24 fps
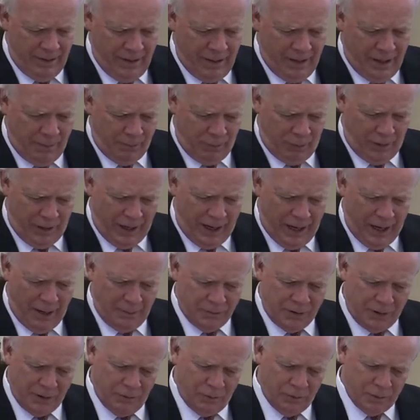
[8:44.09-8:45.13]
Uh,
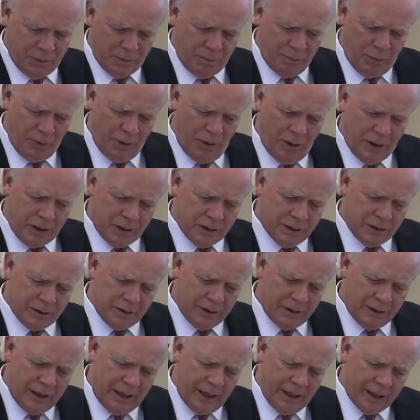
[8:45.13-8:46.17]
perhaps it was books
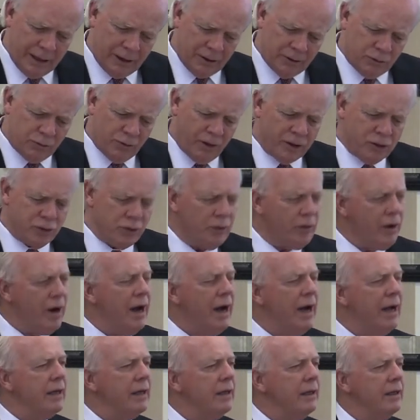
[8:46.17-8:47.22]
like Treasure
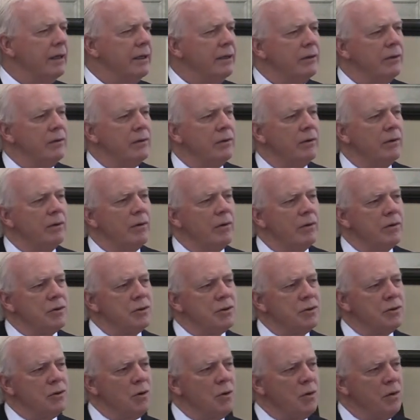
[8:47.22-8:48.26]
Island or, or
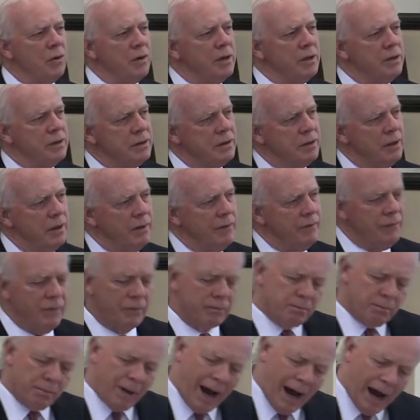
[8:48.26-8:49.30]
stories of
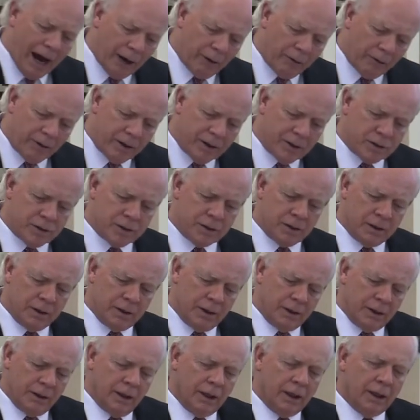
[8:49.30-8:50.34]
pirates
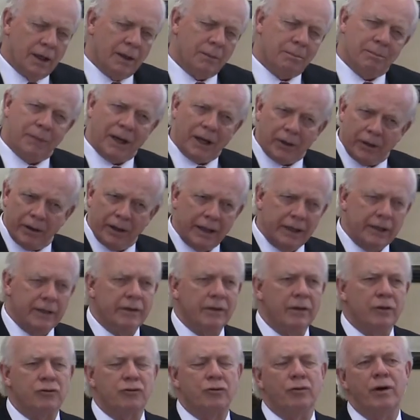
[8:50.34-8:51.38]
uh, burying
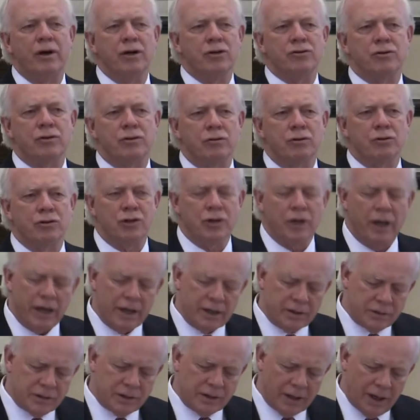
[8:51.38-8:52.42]
the treasure
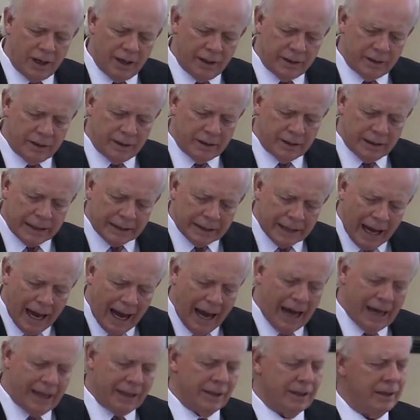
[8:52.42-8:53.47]
chest on an
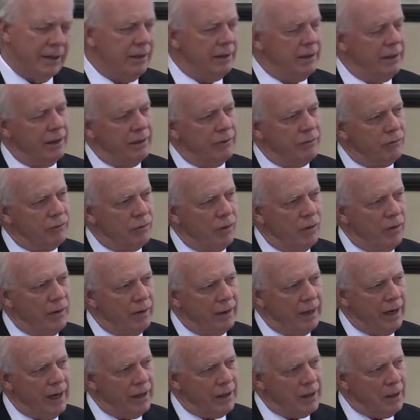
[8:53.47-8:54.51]
island and
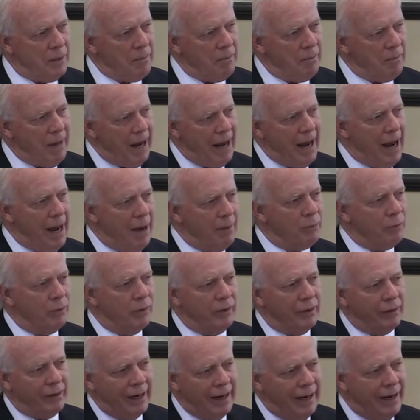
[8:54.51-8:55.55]
drawing out a map
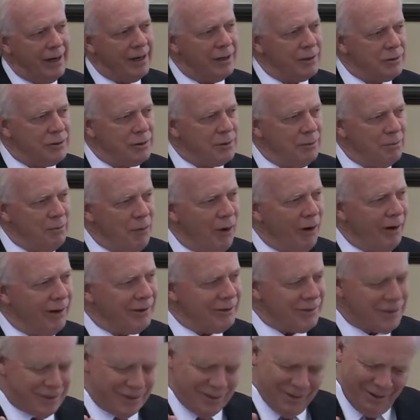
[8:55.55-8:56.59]
where X
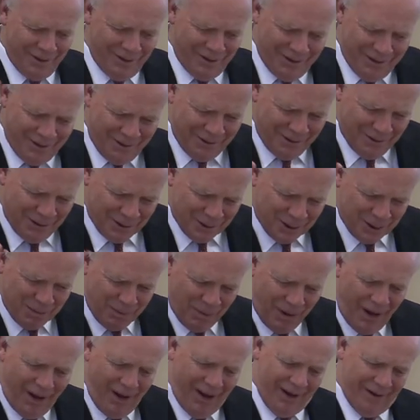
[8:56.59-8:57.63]
marks the
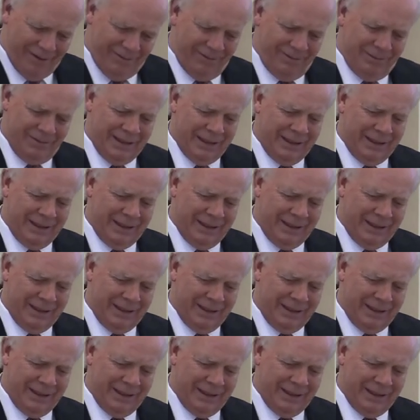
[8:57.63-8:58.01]
spot.